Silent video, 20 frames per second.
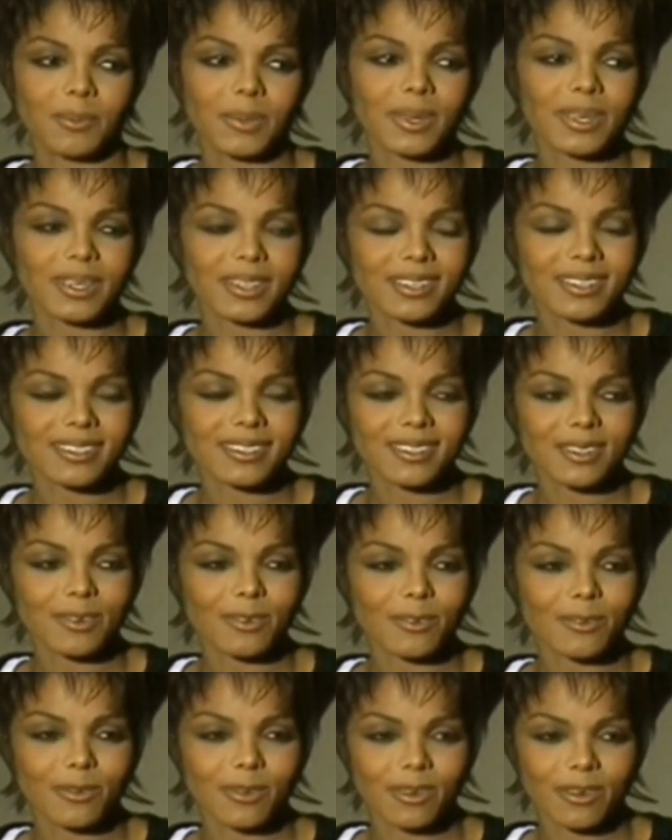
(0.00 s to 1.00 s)
because
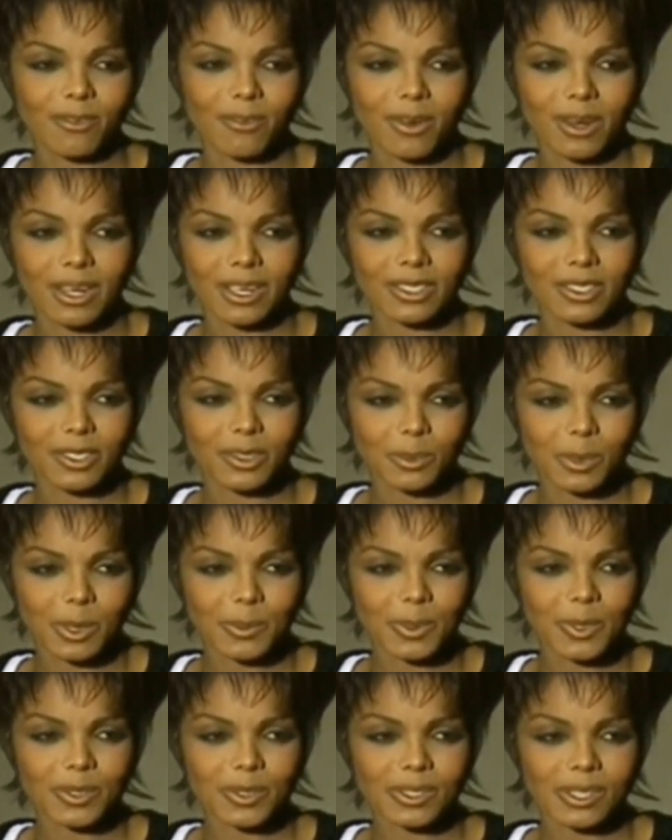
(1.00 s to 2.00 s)
of what I do.
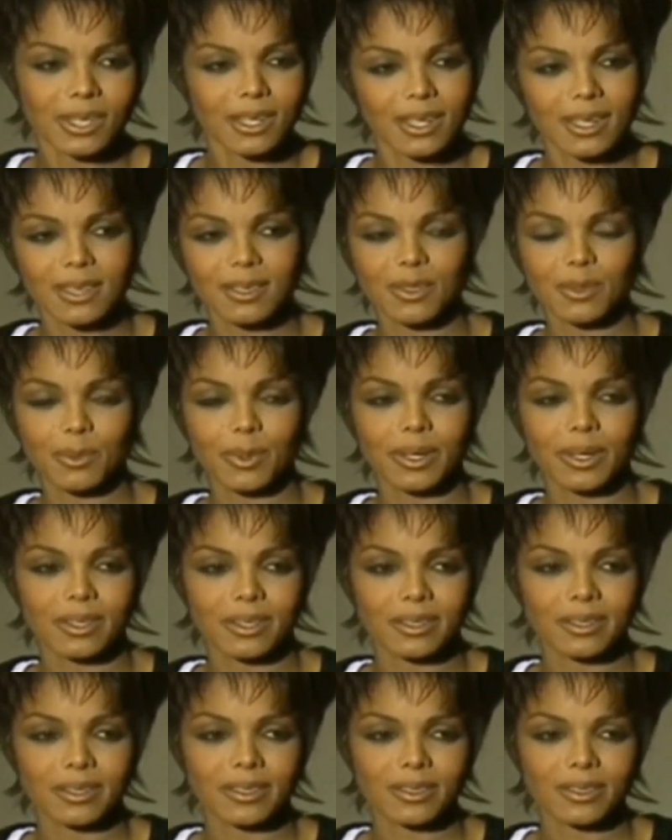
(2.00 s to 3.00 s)
My music allows me
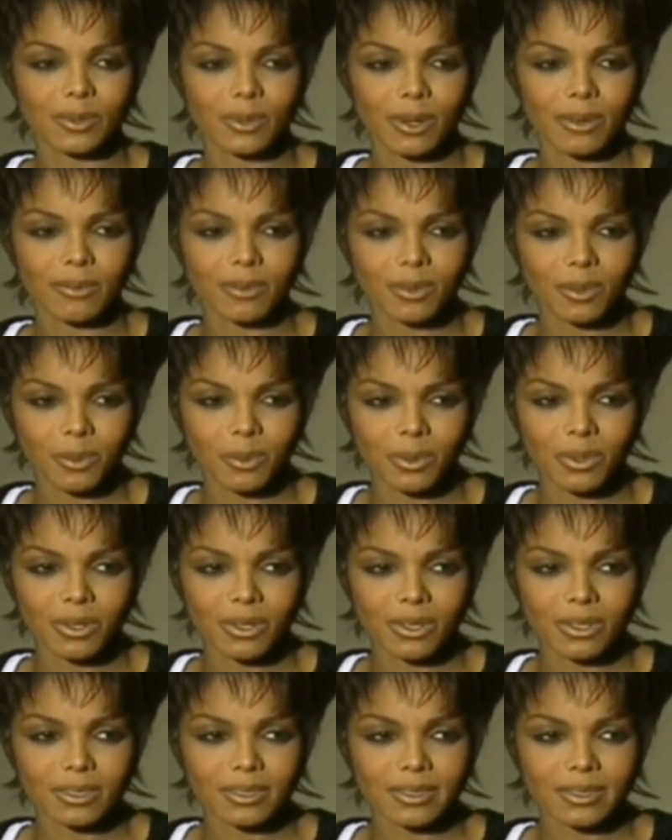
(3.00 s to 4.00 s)
to travel the
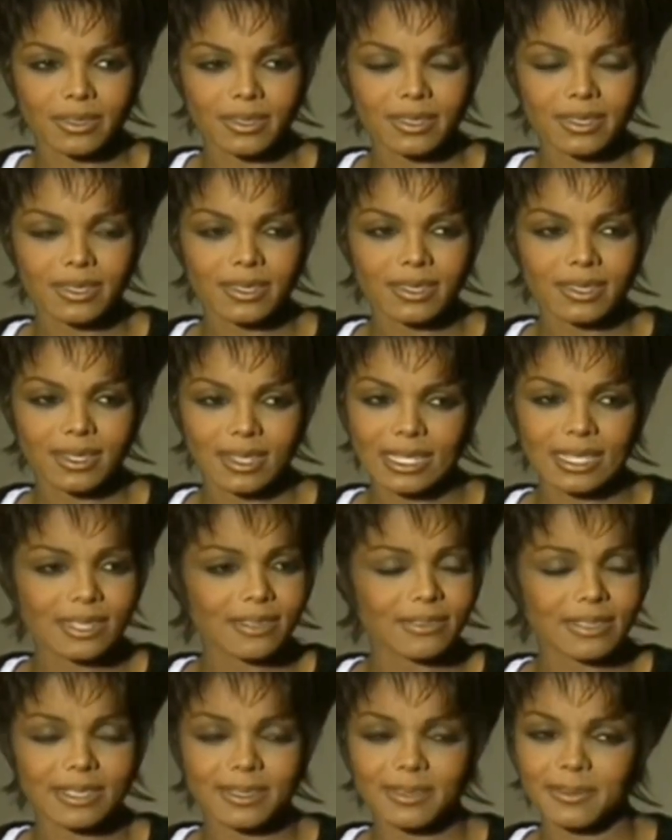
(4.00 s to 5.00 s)
world, and I
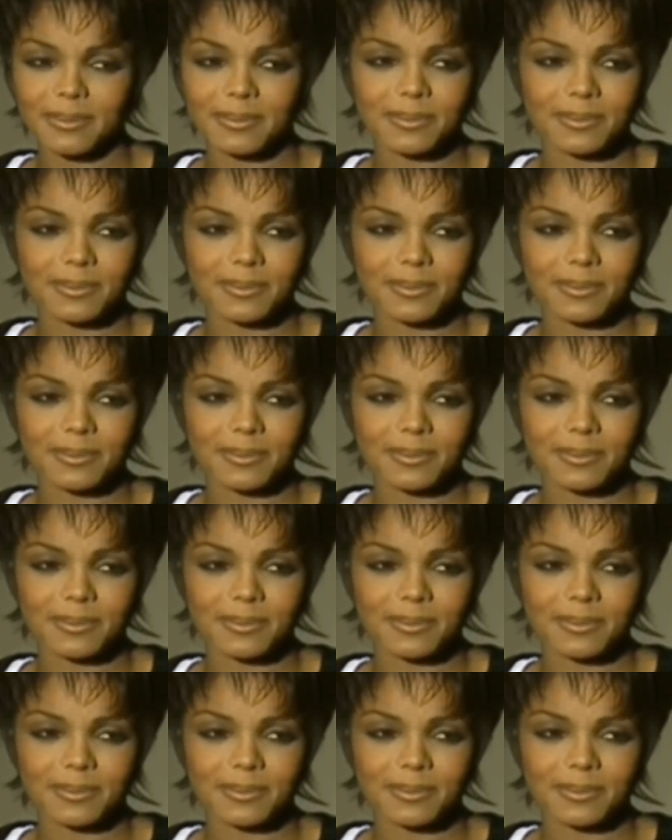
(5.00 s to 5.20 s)
love it.